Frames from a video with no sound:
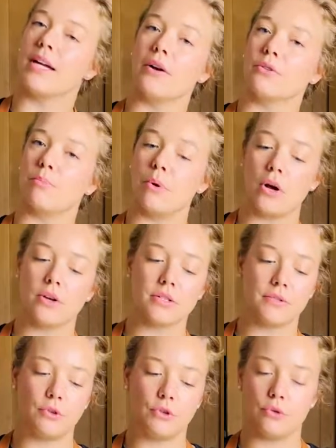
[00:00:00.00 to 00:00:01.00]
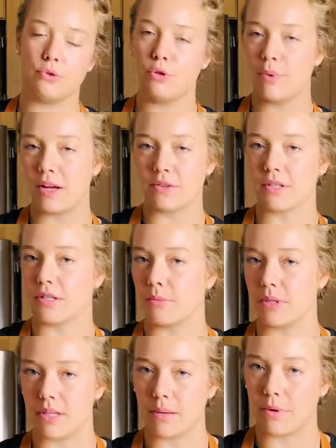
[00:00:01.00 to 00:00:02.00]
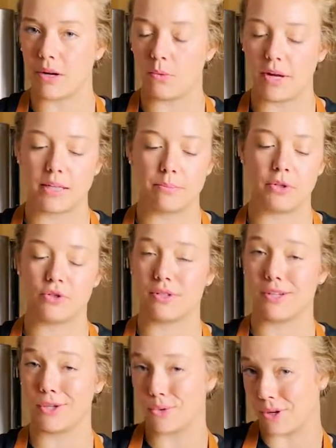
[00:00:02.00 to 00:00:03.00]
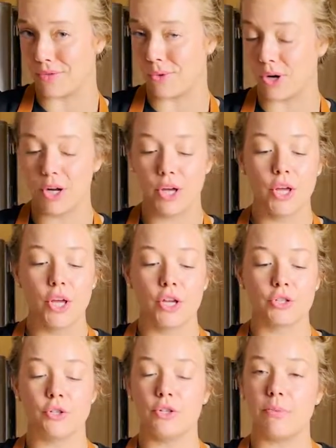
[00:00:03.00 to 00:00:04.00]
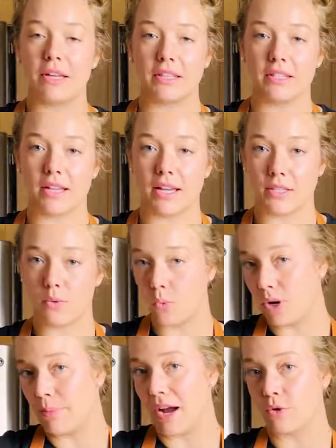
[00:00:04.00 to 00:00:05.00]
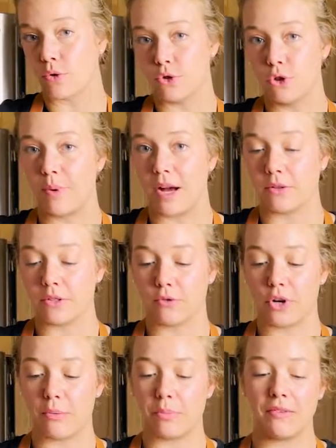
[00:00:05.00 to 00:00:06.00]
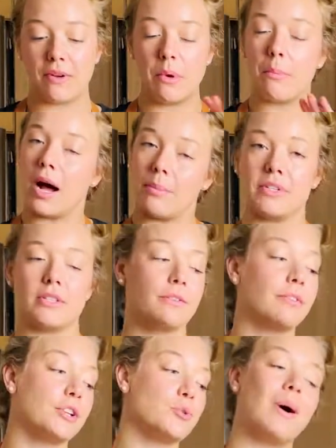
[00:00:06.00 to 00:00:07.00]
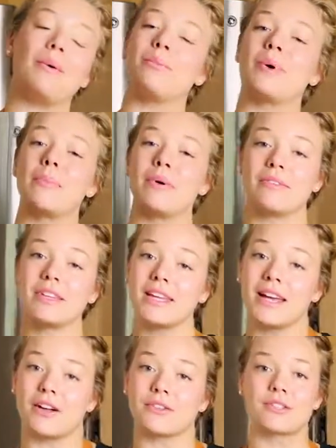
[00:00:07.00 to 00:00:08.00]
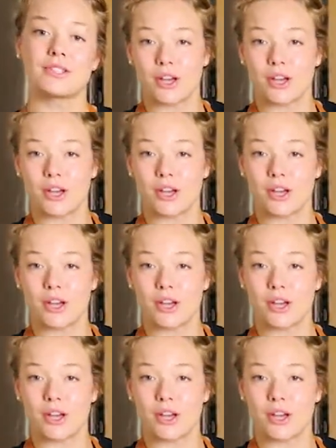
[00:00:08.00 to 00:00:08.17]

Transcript: ounce balls. If you do 2 pounds, it's gonna be the same amount of weight, but you're just gonna get 24. So you can make this as 1 pound or 2 pounds of ground beef. I'm gonna pop these in the fridge while we prep everything else